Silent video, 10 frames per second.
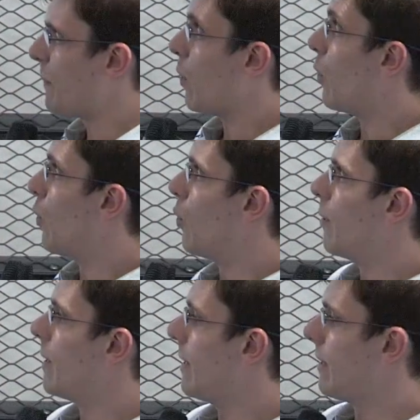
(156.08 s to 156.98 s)

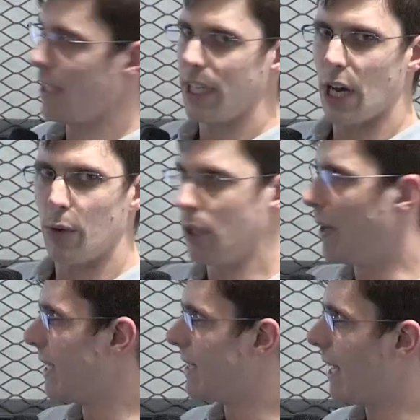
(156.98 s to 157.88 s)
or you go all the
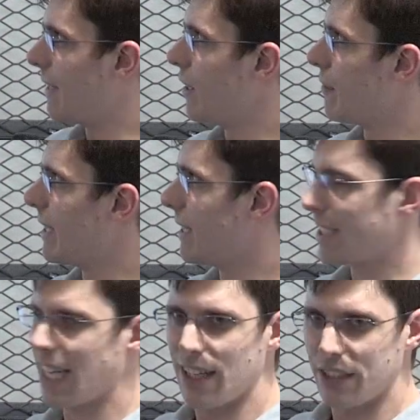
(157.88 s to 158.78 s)
way down the other end of the
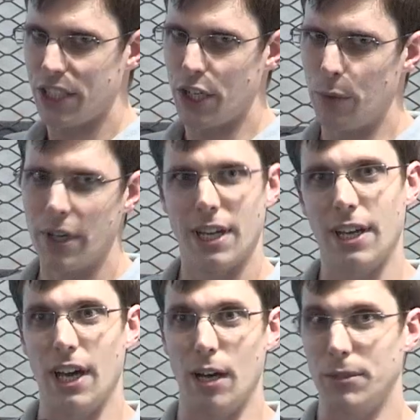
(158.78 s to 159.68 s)
scale to
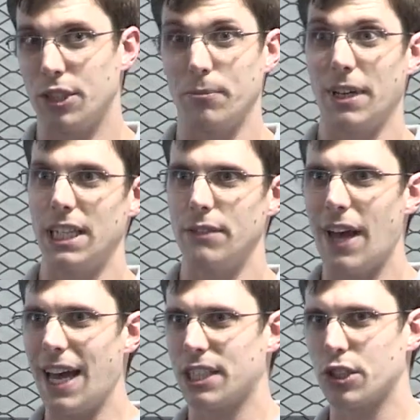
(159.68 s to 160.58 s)
some kind of
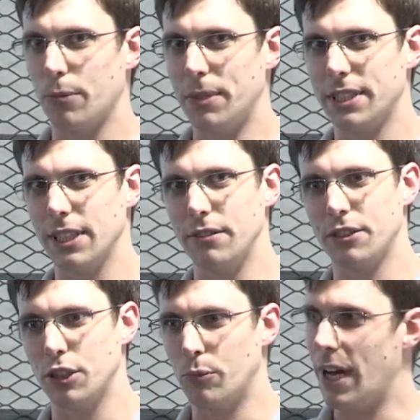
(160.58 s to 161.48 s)
X copy
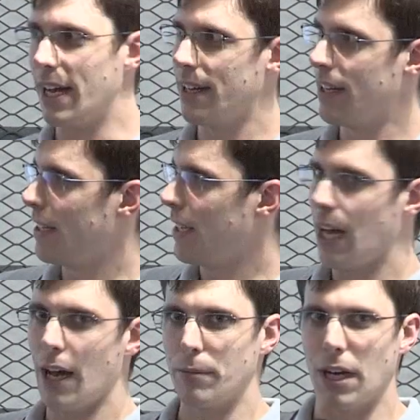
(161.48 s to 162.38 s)
solution where
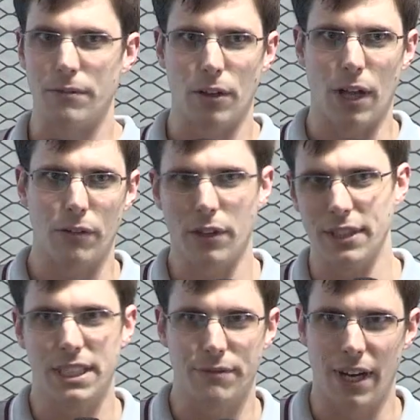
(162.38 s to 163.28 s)
I've got
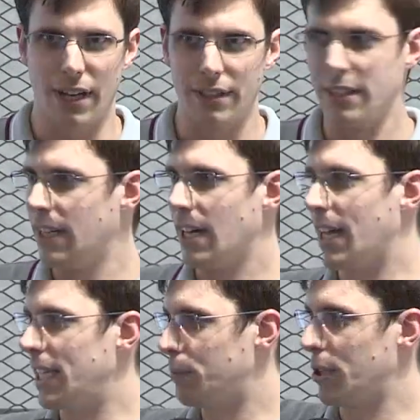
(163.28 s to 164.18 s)
this file,
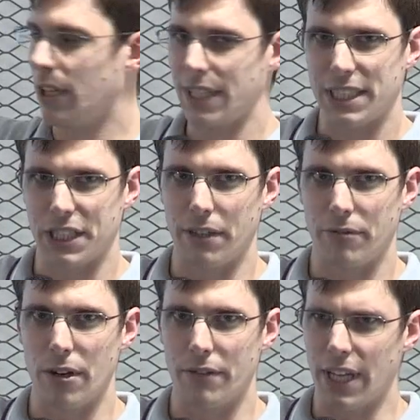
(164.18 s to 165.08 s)
I need to put it on that
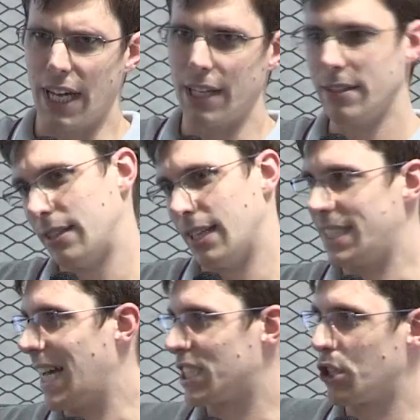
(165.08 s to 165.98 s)
server over there,
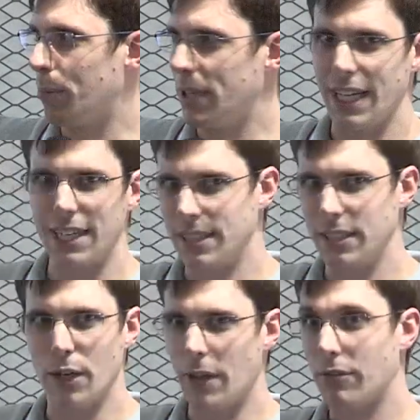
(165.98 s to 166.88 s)
let's X copy it, and
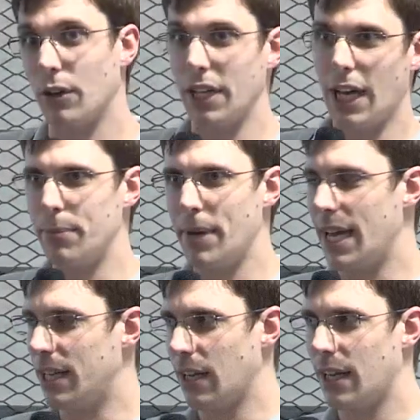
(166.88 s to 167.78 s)
I've got the IP
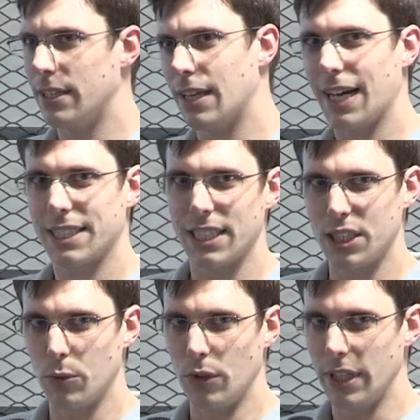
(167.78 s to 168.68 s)
and access
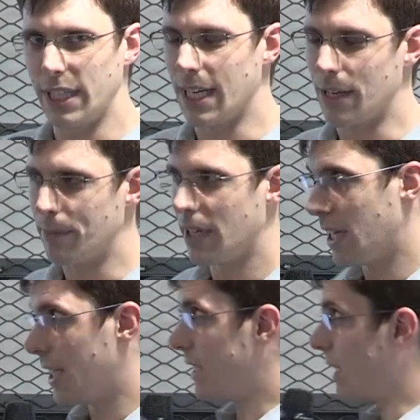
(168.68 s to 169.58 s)
to all the
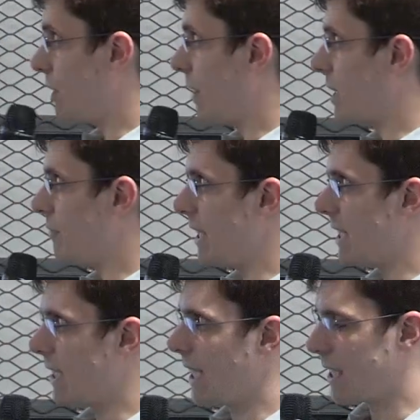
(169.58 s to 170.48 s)
to the
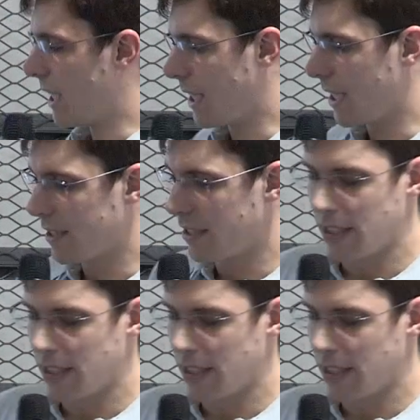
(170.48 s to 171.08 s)
directories and things like that.